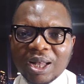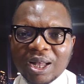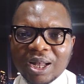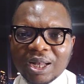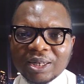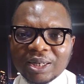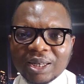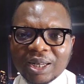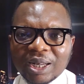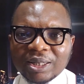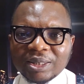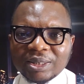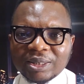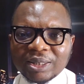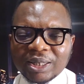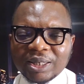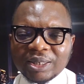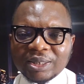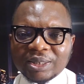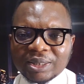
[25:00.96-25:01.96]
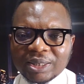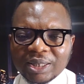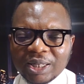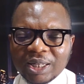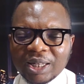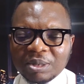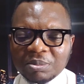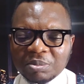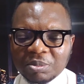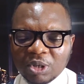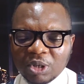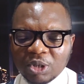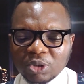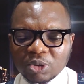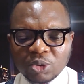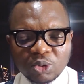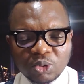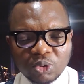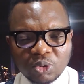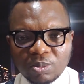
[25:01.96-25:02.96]
and as a team.
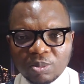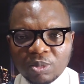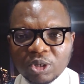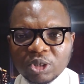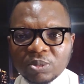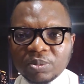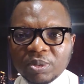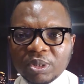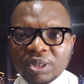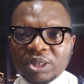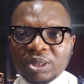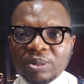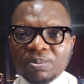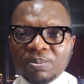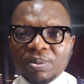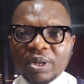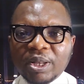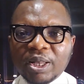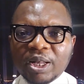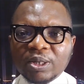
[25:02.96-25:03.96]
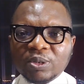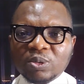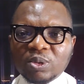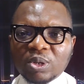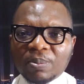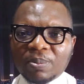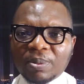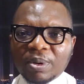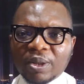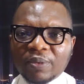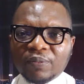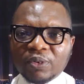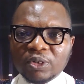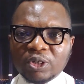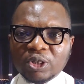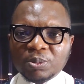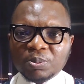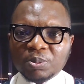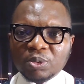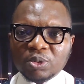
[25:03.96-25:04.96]
So you must be a team player to apply for
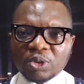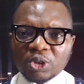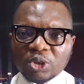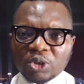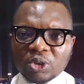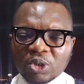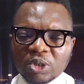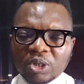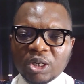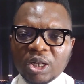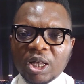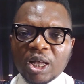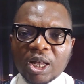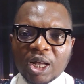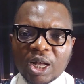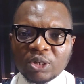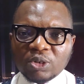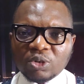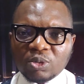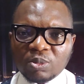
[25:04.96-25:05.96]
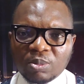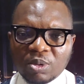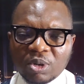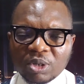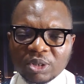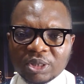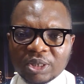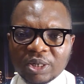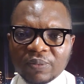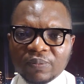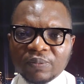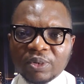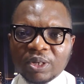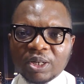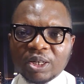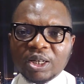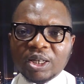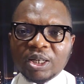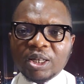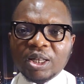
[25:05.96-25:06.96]
this position, and you must
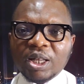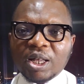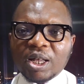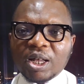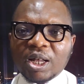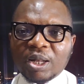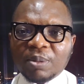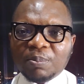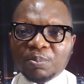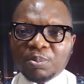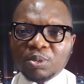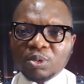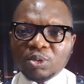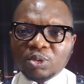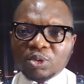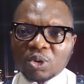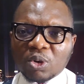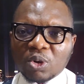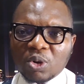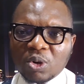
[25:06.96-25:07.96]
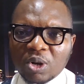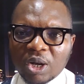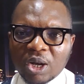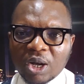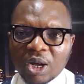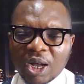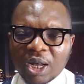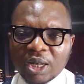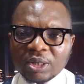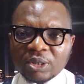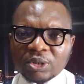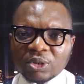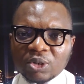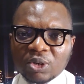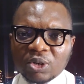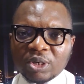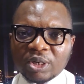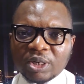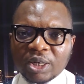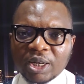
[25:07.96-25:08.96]
definitely put all hands
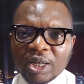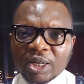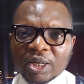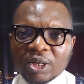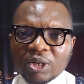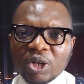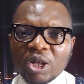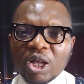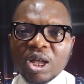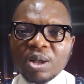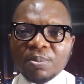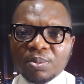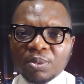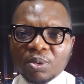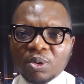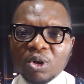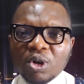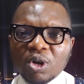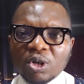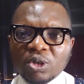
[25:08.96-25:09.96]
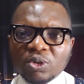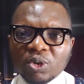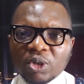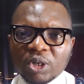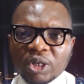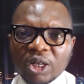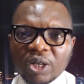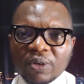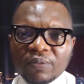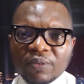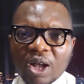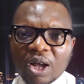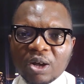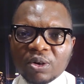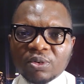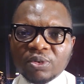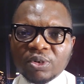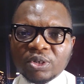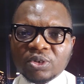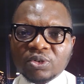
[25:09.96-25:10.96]
on deck, able to give
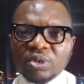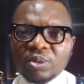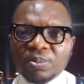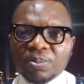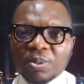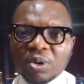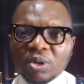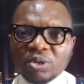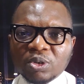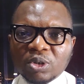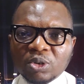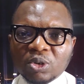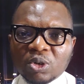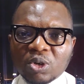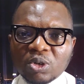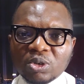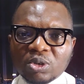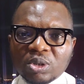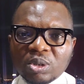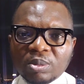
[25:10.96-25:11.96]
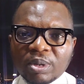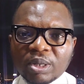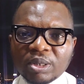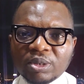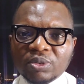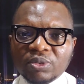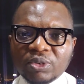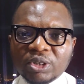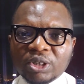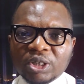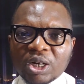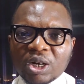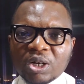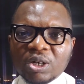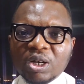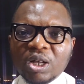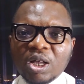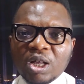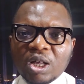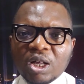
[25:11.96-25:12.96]
accurate report on customers reach
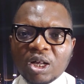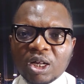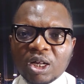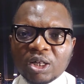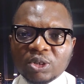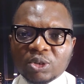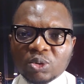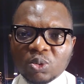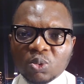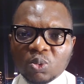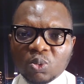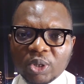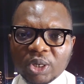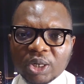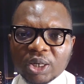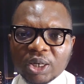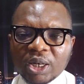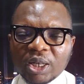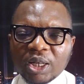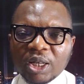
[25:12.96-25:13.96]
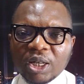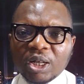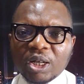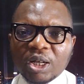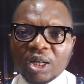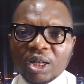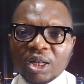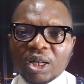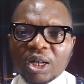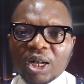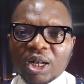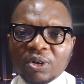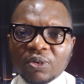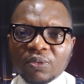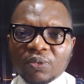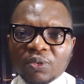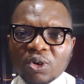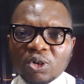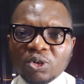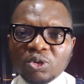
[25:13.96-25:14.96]
out to weekly, and
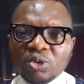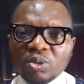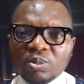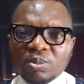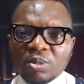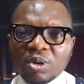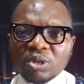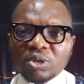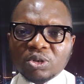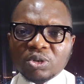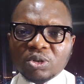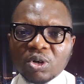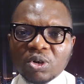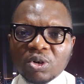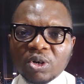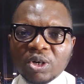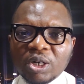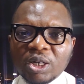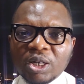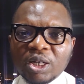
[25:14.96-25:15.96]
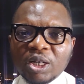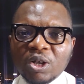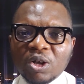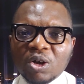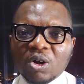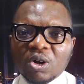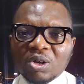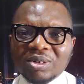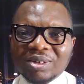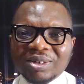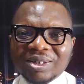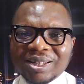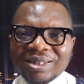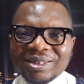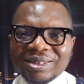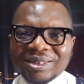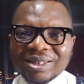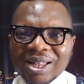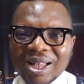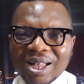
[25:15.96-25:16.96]
of course you must thoroughly
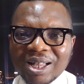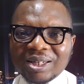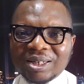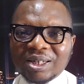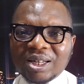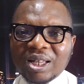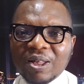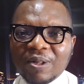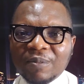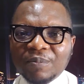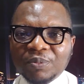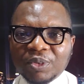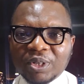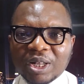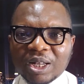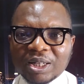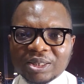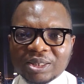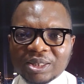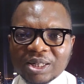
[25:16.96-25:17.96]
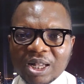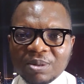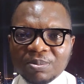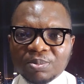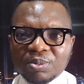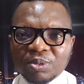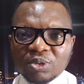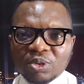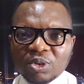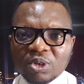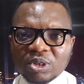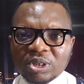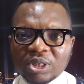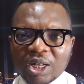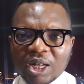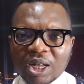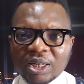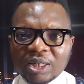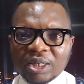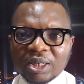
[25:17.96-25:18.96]
understand the assigned product
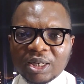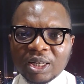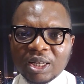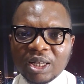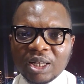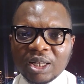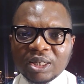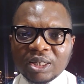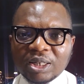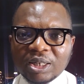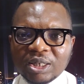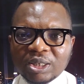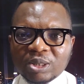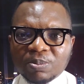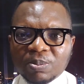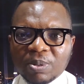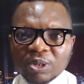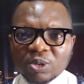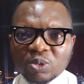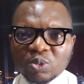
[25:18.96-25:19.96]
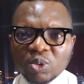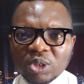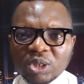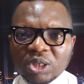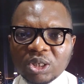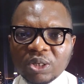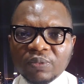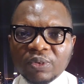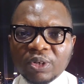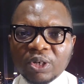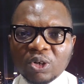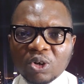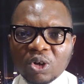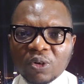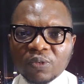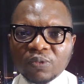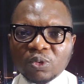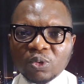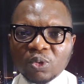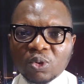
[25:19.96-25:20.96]
and is persuasive
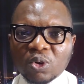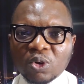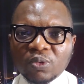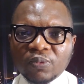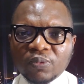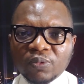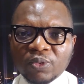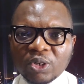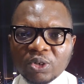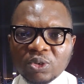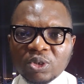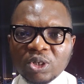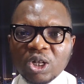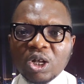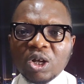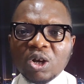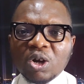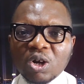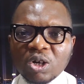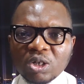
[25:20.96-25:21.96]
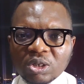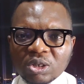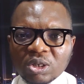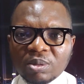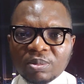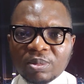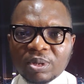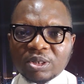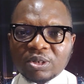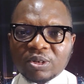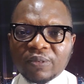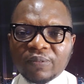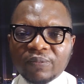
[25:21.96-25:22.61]
enough to convince customers